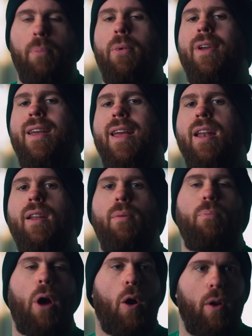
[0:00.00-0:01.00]
up in
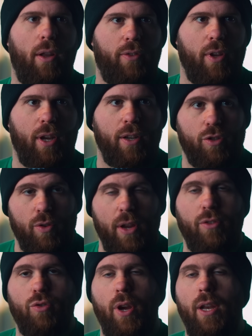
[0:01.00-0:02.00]
powerlifting and
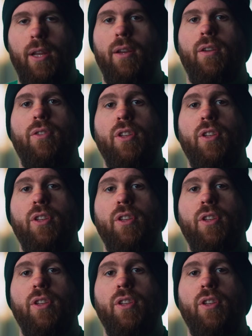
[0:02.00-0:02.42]
strength training,